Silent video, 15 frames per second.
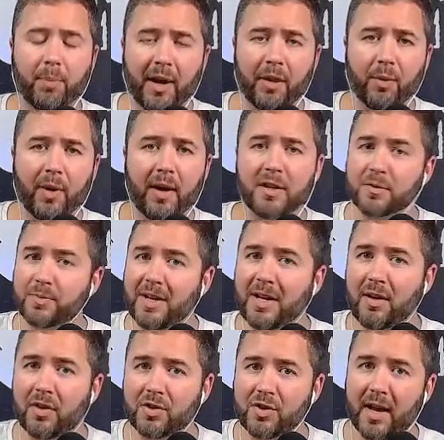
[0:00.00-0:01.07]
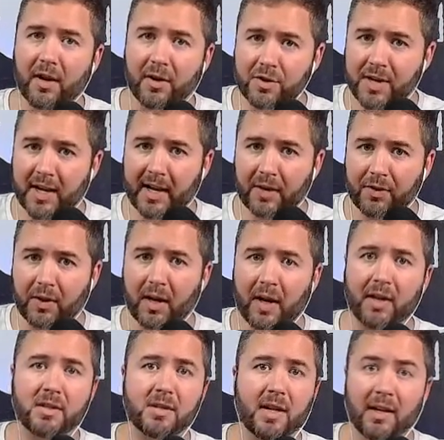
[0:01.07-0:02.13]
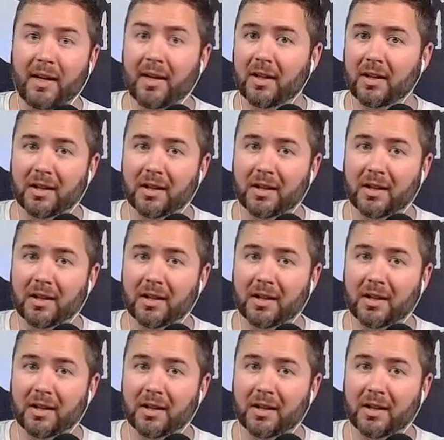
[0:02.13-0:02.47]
By the way, speaking of the channel, check out the content,